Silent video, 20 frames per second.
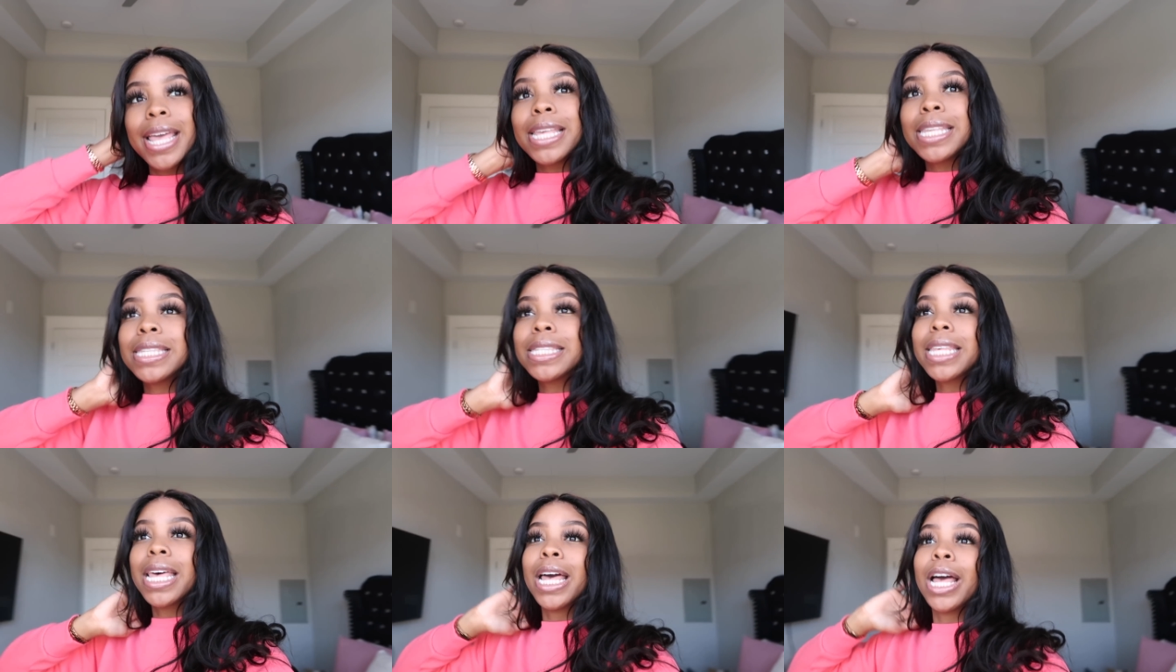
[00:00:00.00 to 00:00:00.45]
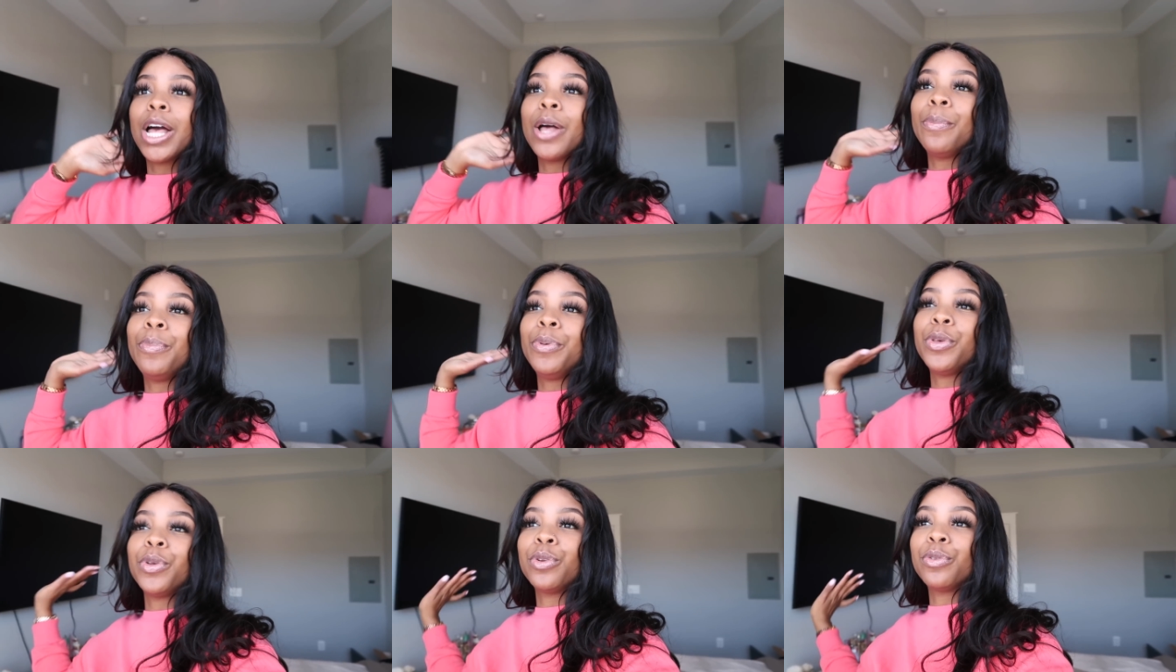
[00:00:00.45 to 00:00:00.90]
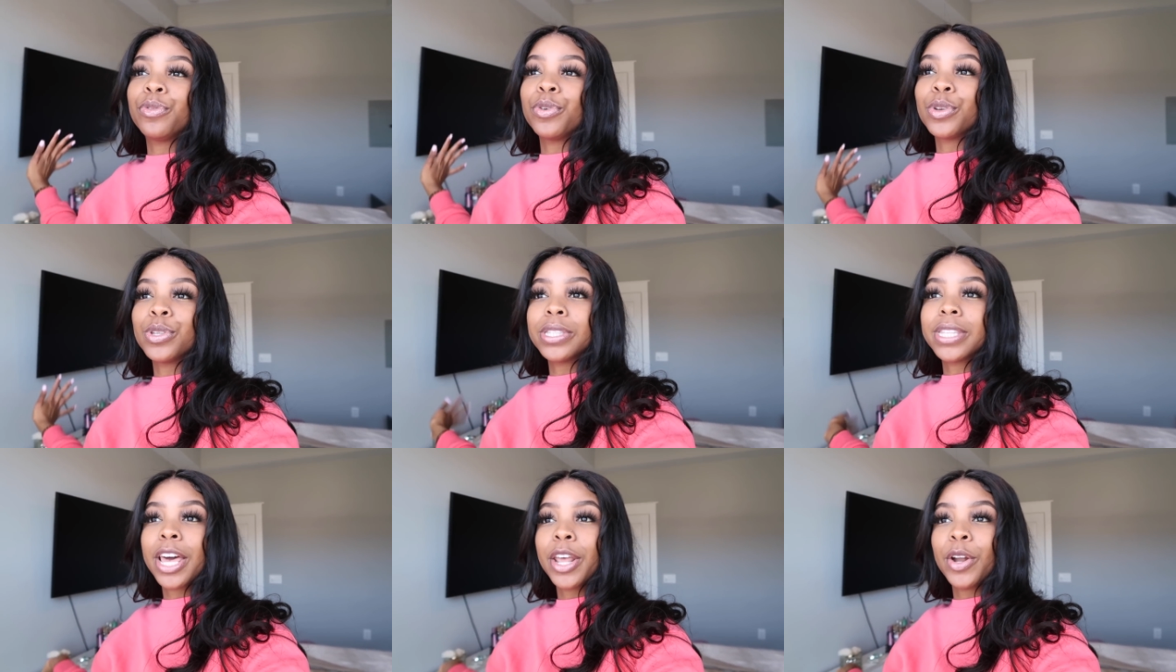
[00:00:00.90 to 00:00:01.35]
is a
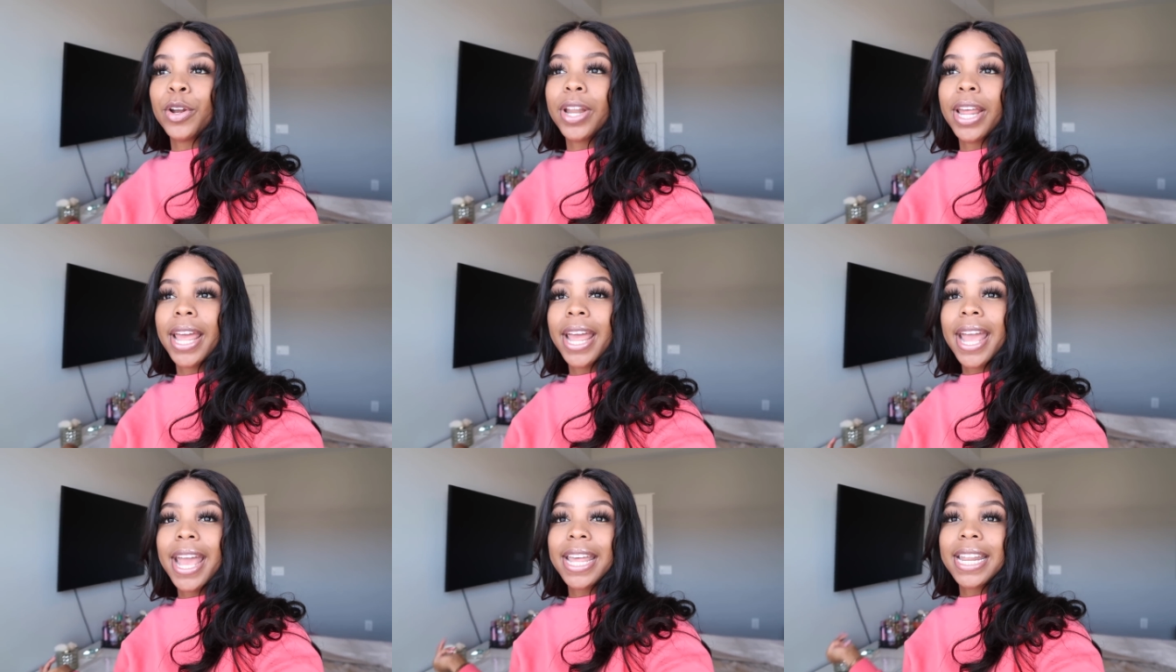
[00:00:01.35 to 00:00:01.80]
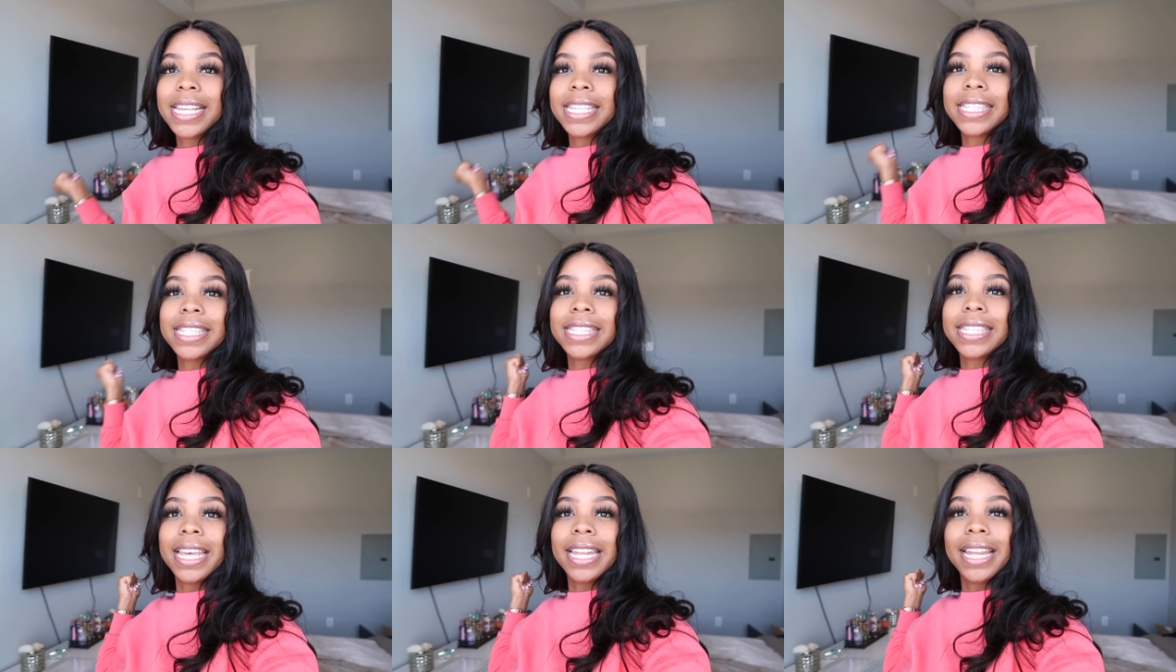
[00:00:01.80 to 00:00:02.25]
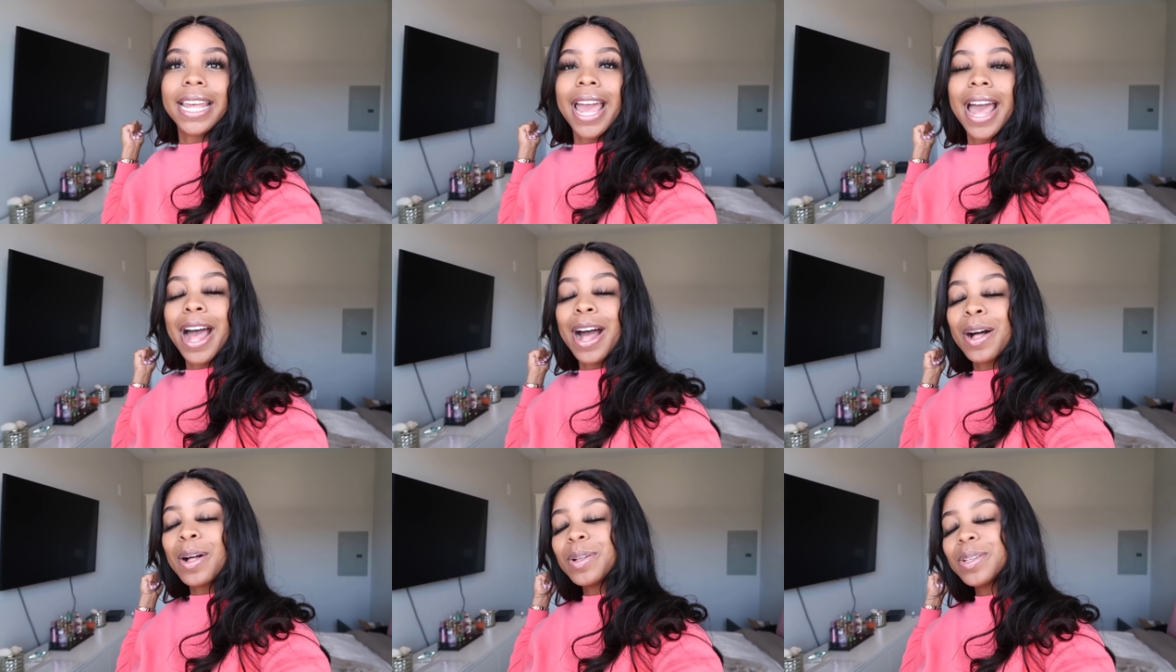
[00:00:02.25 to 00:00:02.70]
beautiful Saturday. It is sunny
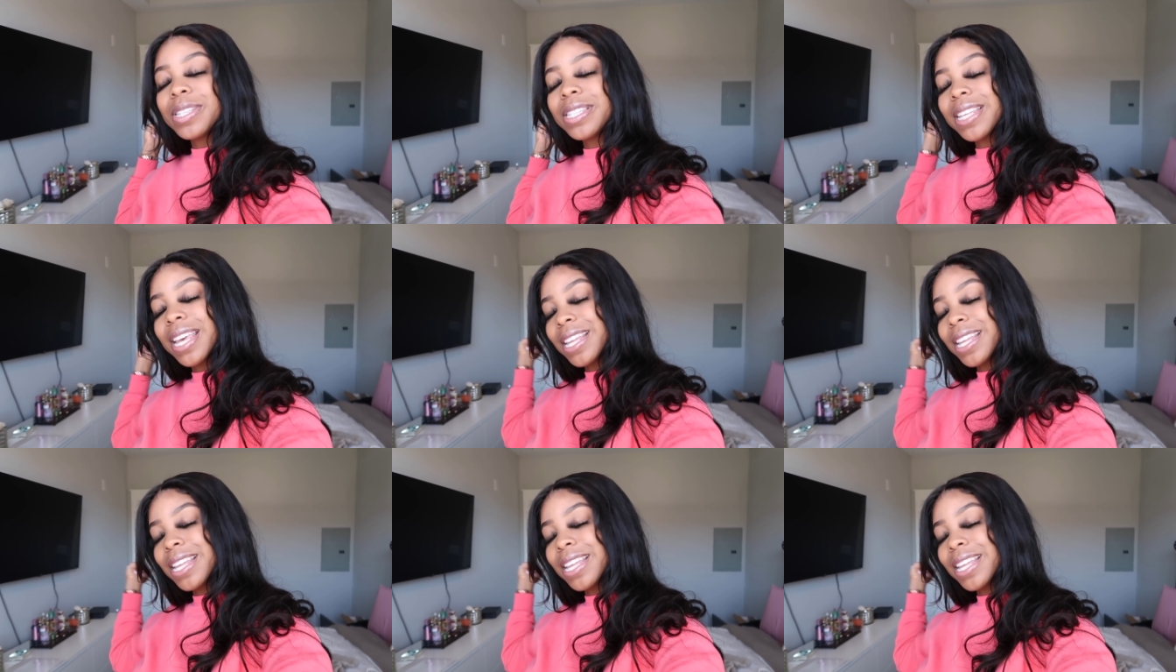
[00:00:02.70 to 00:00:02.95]
out.